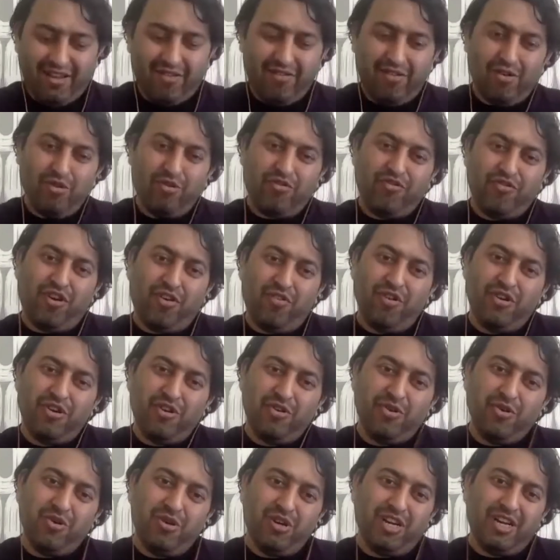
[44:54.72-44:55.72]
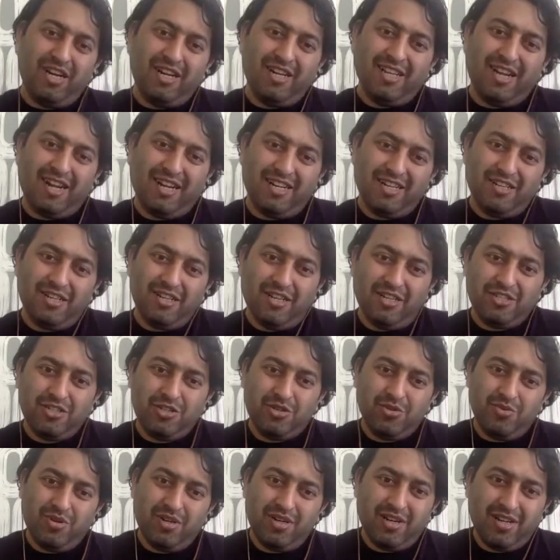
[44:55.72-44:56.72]
look forward to read that,
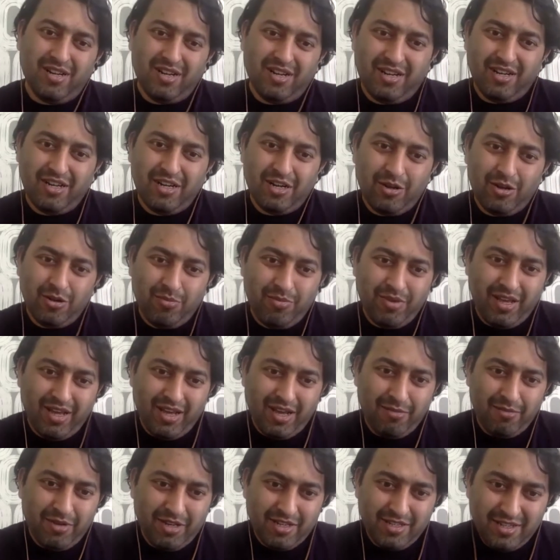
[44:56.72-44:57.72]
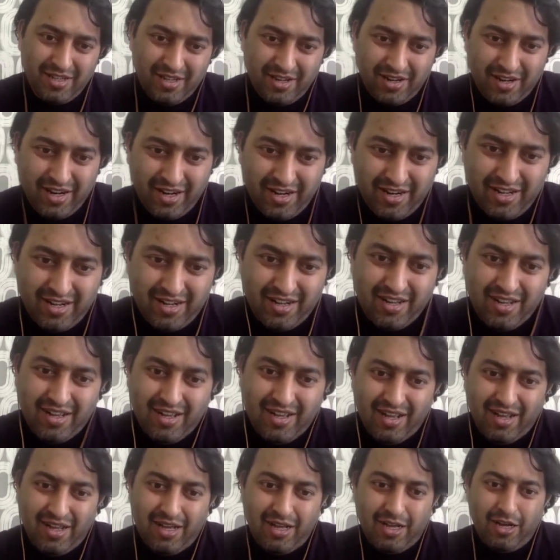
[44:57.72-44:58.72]
Stuart. It will be an amazing read,
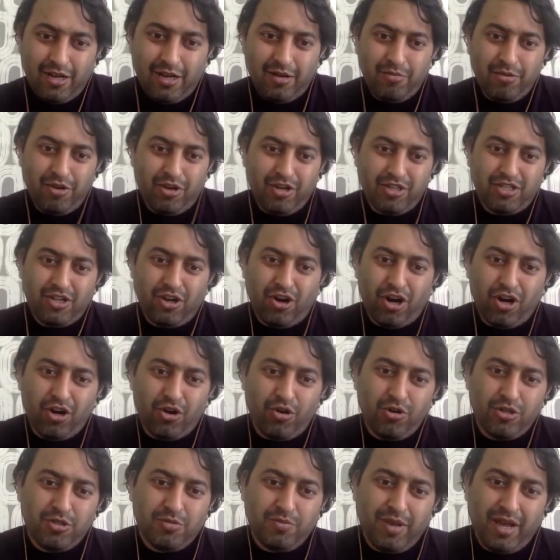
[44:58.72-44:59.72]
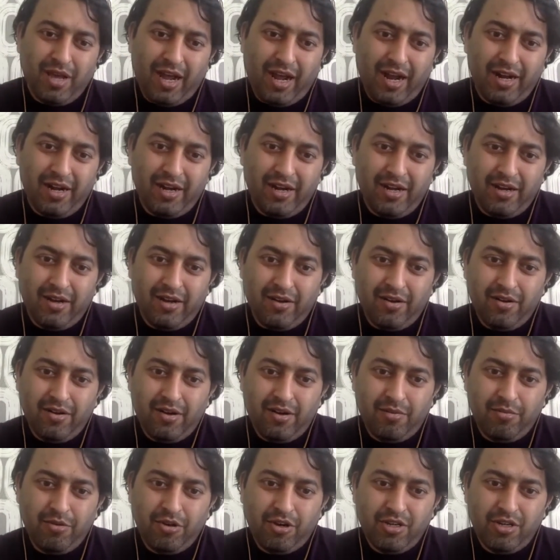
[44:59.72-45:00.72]
because a lot goes behind.
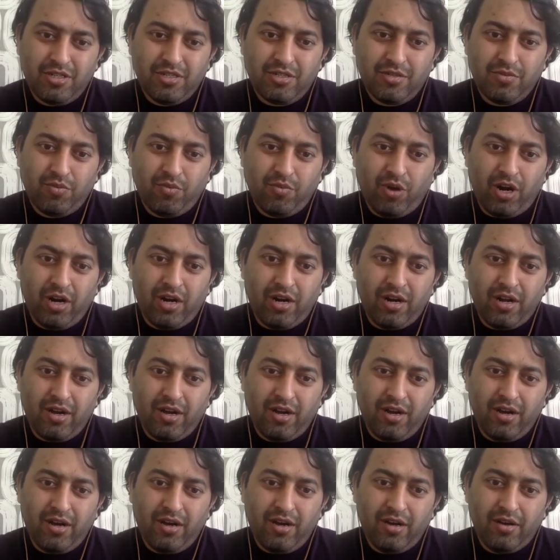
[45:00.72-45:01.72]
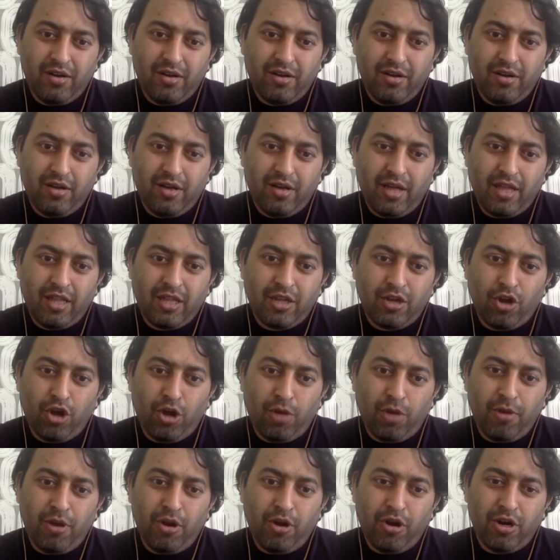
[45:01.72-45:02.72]
Because what as a
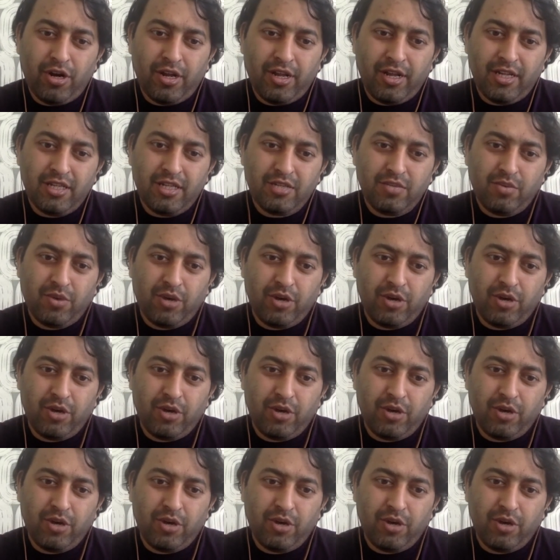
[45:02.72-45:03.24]
global audience, what